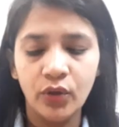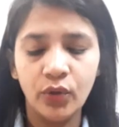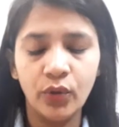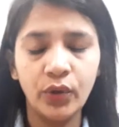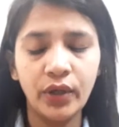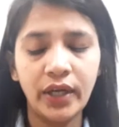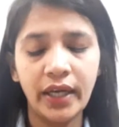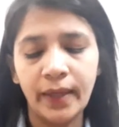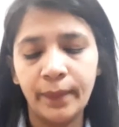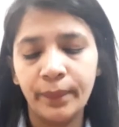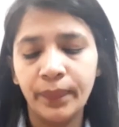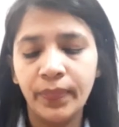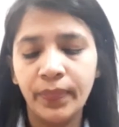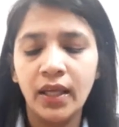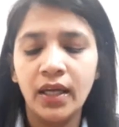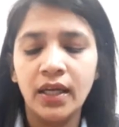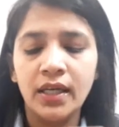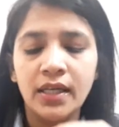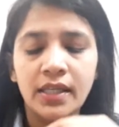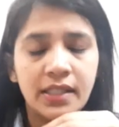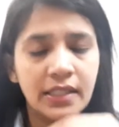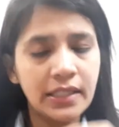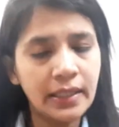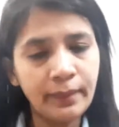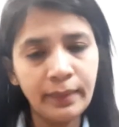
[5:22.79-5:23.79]
Okay,
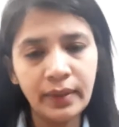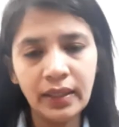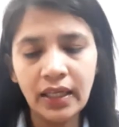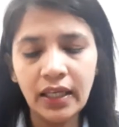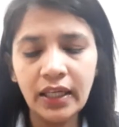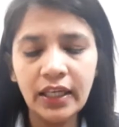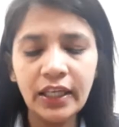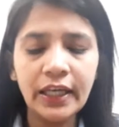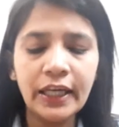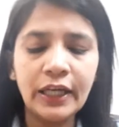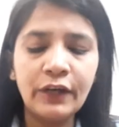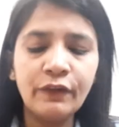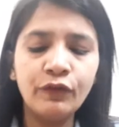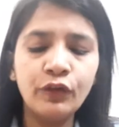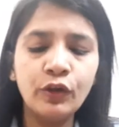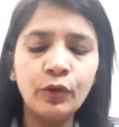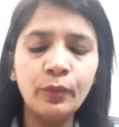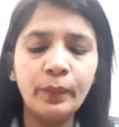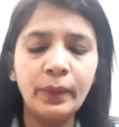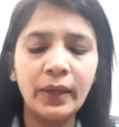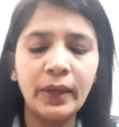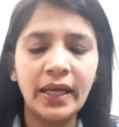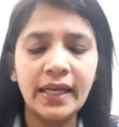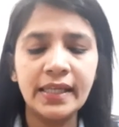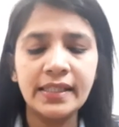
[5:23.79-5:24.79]
similarly if you
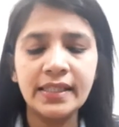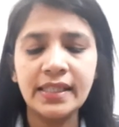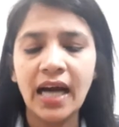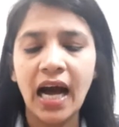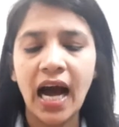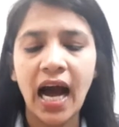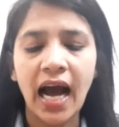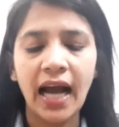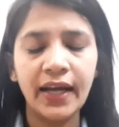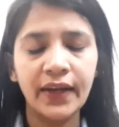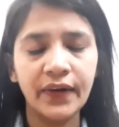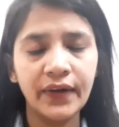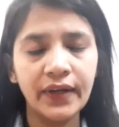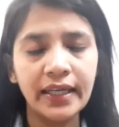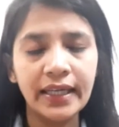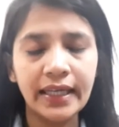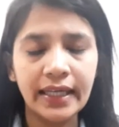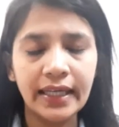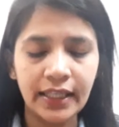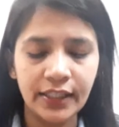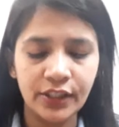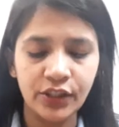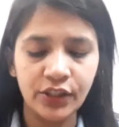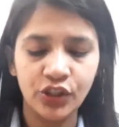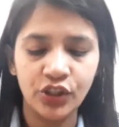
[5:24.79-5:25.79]
place a iron
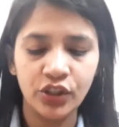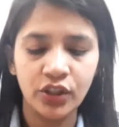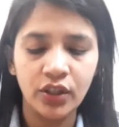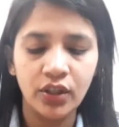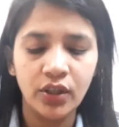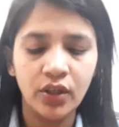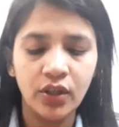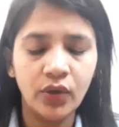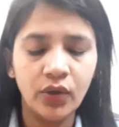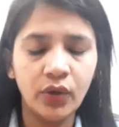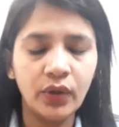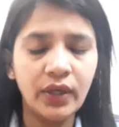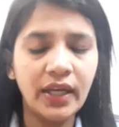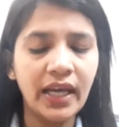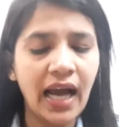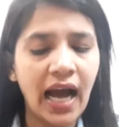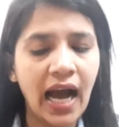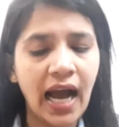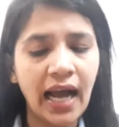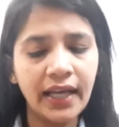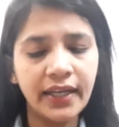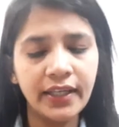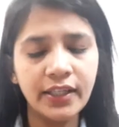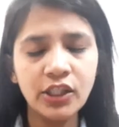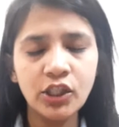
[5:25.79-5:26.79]
clinch, okay,
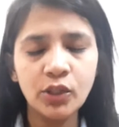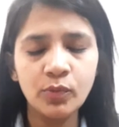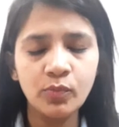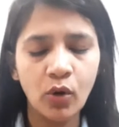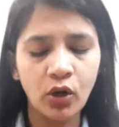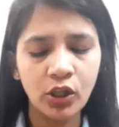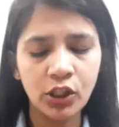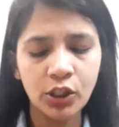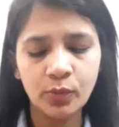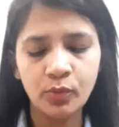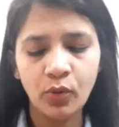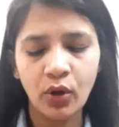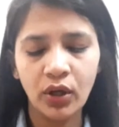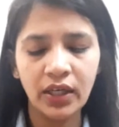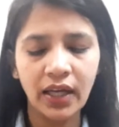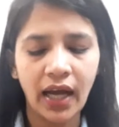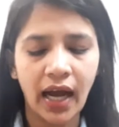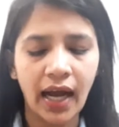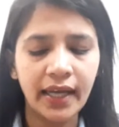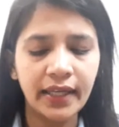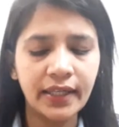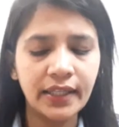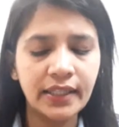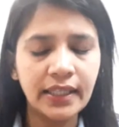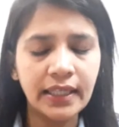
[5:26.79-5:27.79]
iron small
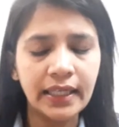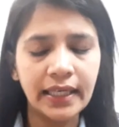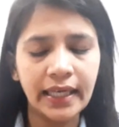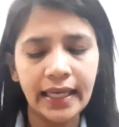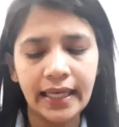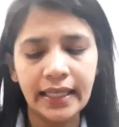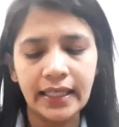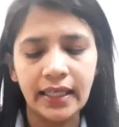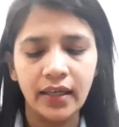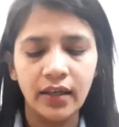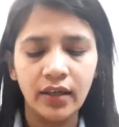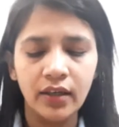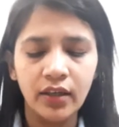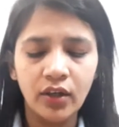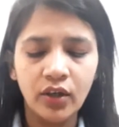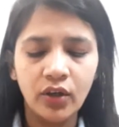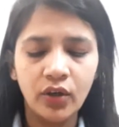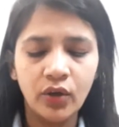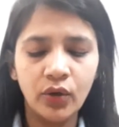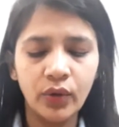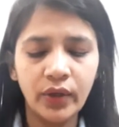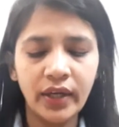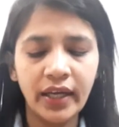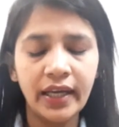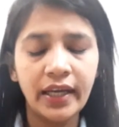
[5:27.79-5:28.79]
iron nail,
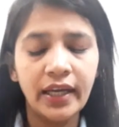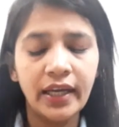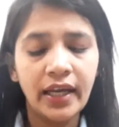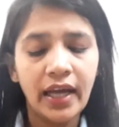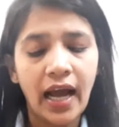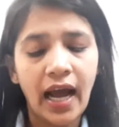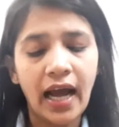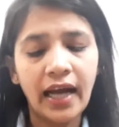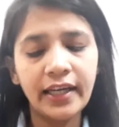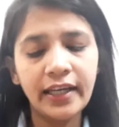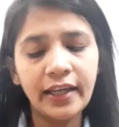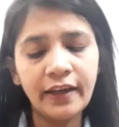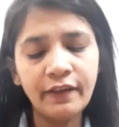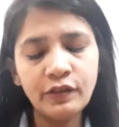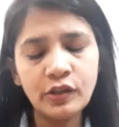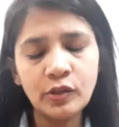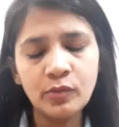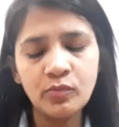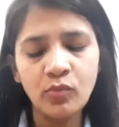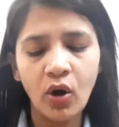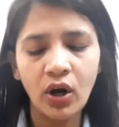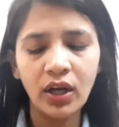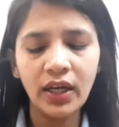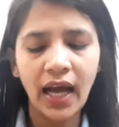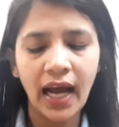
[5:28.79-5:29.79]
okay, and if
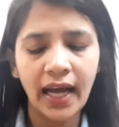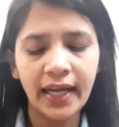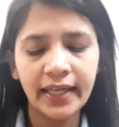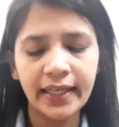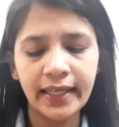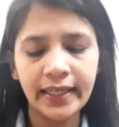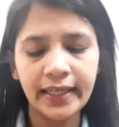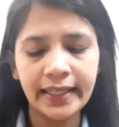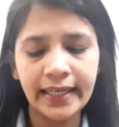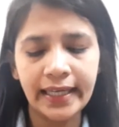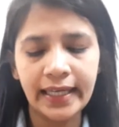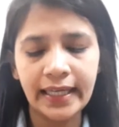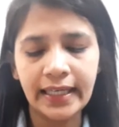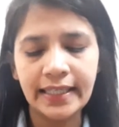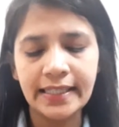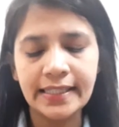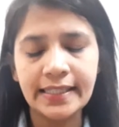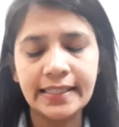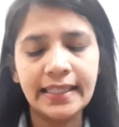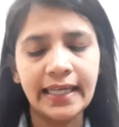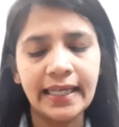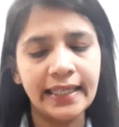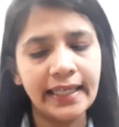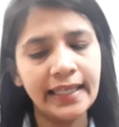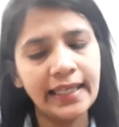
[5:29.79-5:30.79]
small iron nail is
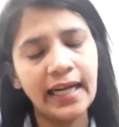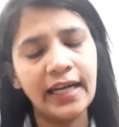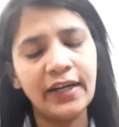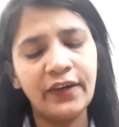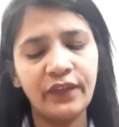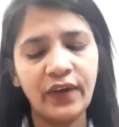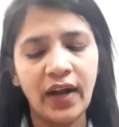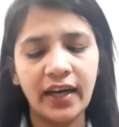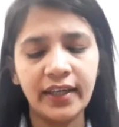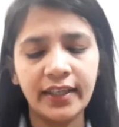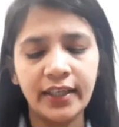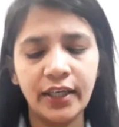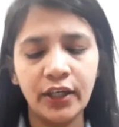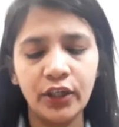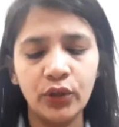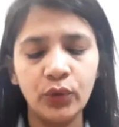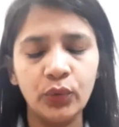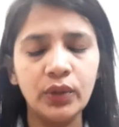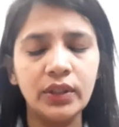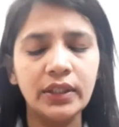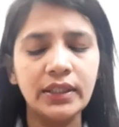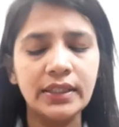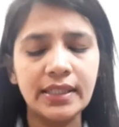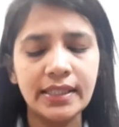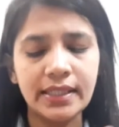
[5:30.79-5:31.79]
getting attracted to
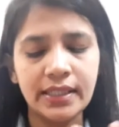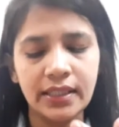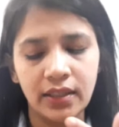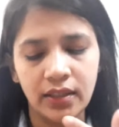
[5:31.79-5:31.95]
this